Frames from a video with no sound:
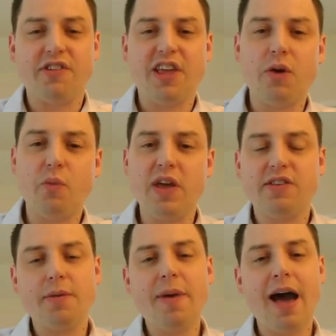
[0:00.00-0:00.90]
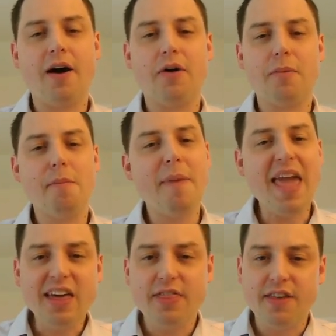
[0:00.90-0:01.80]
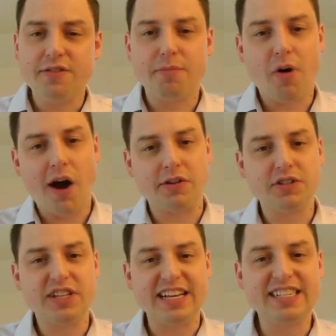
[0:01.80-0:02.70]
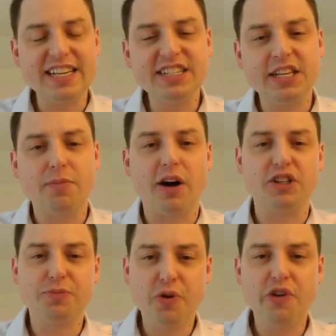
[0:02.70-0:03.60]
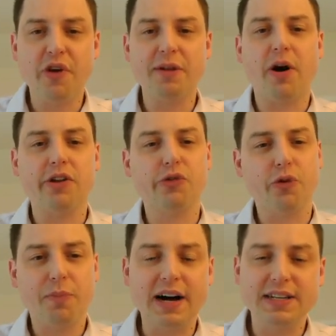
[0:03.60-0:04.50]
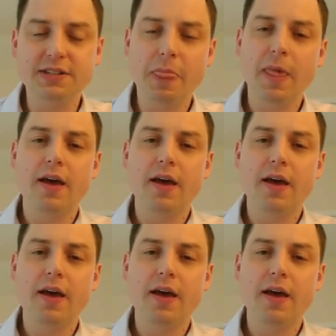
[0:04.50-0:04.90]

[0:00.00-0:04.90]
is can we somehow make these models, existing models, pre-trained models, robust?